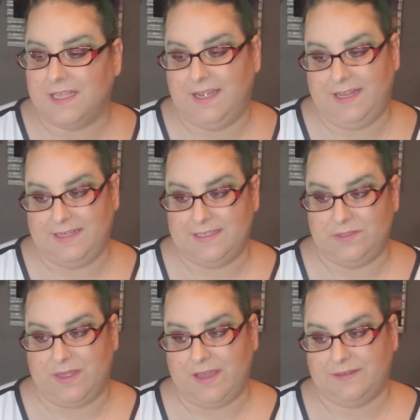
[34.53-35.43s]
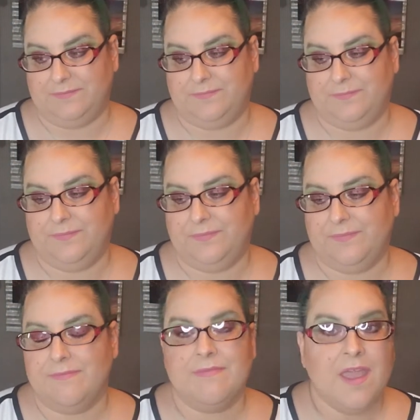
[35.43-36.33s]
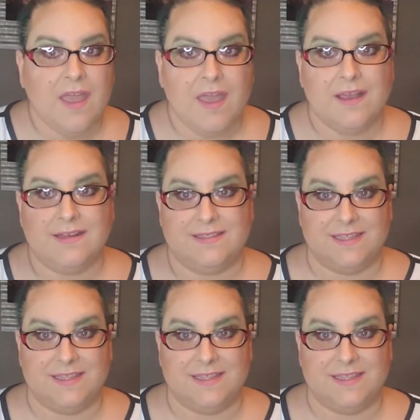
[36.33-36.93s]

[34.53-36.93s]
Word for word: I need to do that. Because